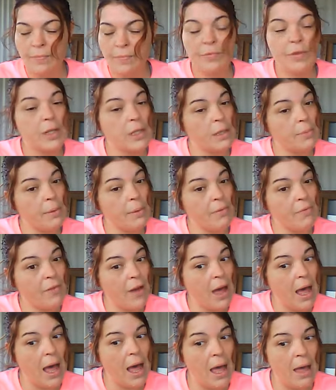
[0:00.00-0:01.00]
fix to be
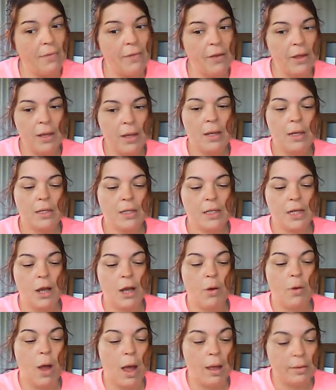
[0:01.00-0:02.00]
5.
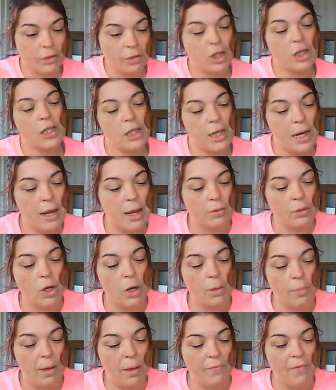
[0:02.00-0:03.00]
So I just now
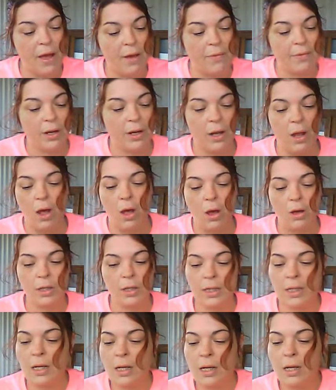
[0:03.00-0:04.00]
took my 5
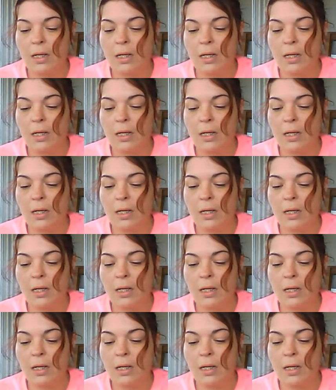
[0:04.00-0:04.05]
o'clocks,